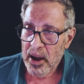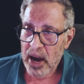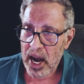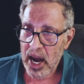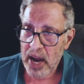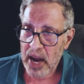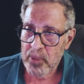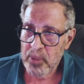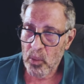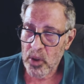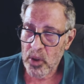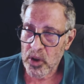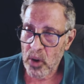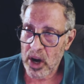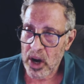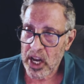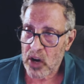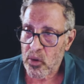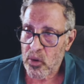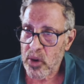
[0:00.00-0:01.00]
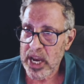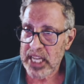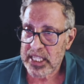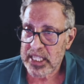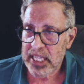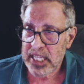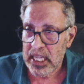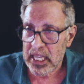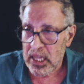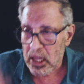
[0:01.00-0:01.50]
Uh, but when you're on a
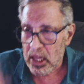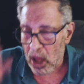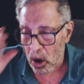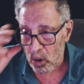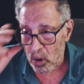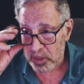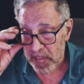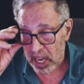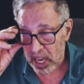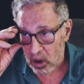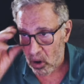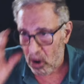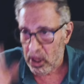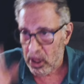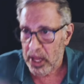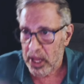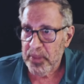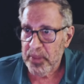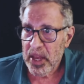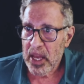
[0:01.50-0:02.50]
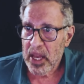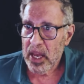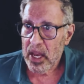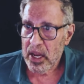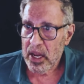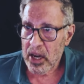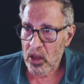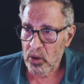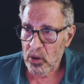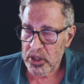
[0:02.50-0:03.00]
creatine load, they call it,
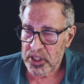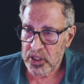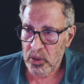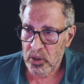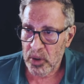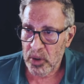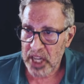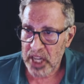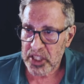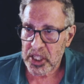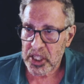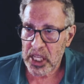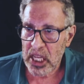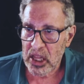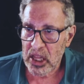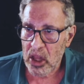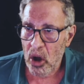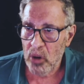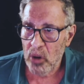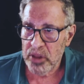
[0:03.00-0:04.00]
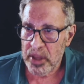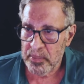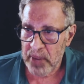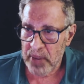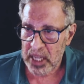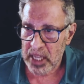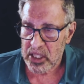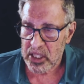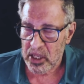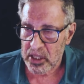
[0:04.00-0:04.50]
in other words, to initially load the
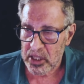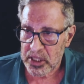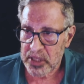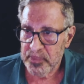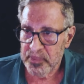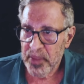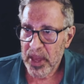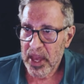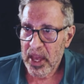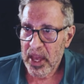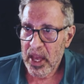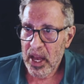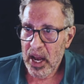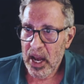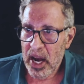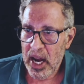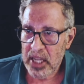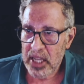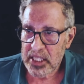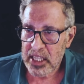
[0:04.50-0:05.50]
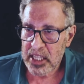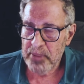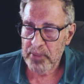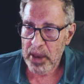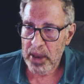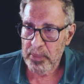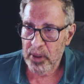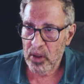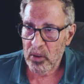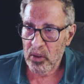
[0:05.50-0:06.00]
muscles, uh, some
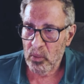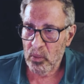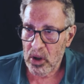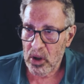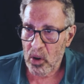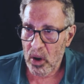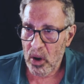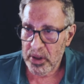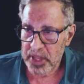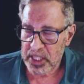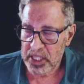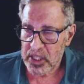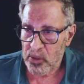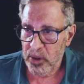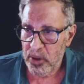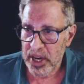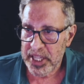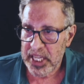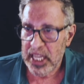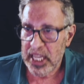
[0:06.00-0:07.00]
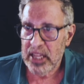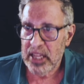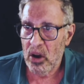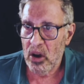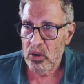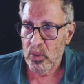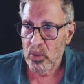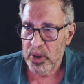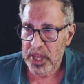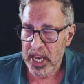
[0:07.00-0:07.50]
people will go on this creatine
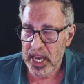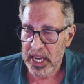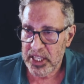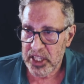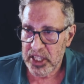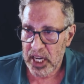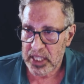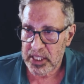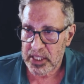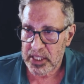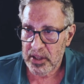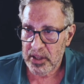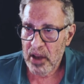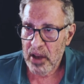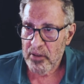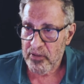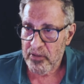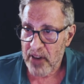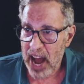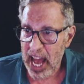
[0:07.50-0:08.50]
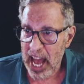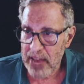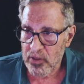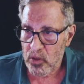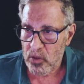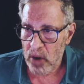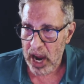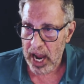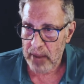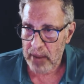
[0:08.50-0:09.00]
load where they ingest
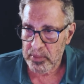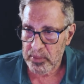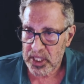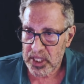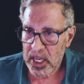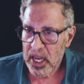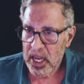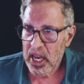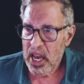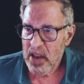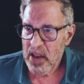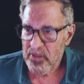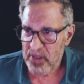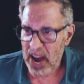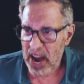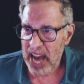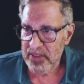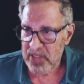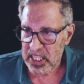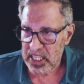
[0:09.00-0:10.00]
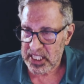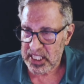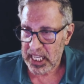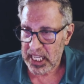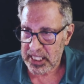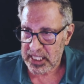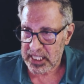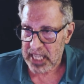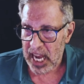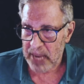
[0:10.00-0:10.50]
5 grams, 5 to
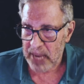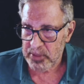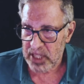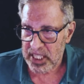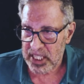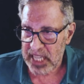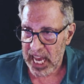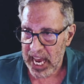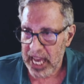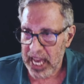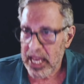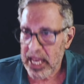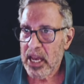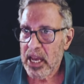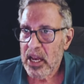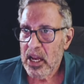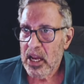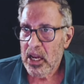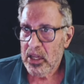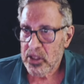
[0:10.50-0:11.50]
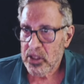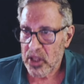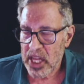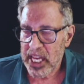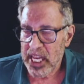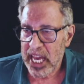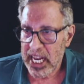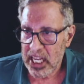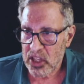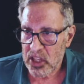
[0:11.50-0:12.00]
6 times a day, so
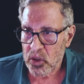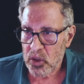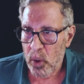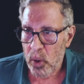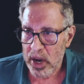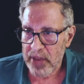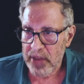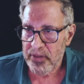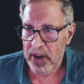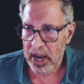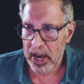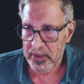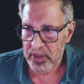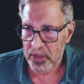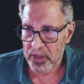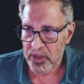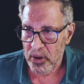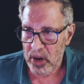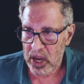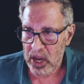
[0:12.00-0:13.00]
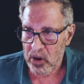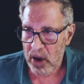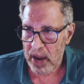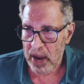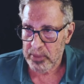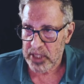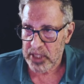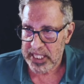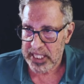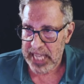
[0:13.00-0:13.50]
they're getting 25 to 30
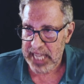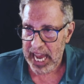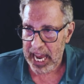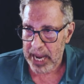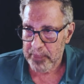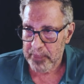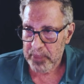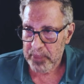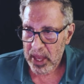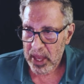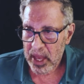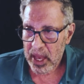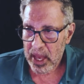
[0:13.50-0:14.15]
grams a day.